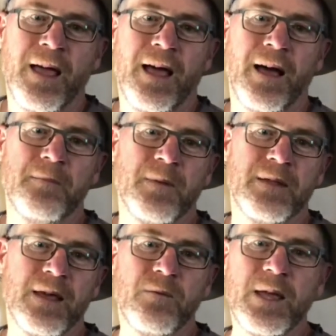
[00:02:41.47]

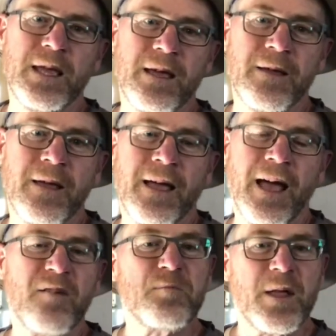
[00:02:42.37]
and that we
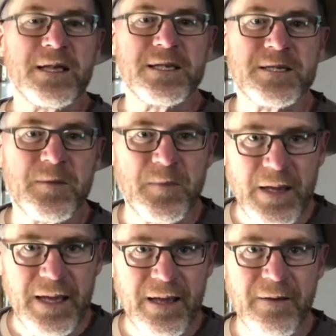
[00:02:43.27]
have places to
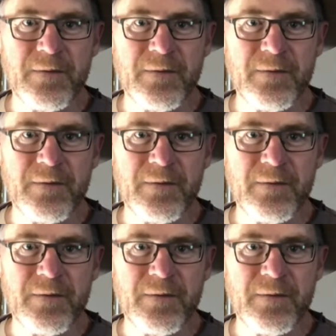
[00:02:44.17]
be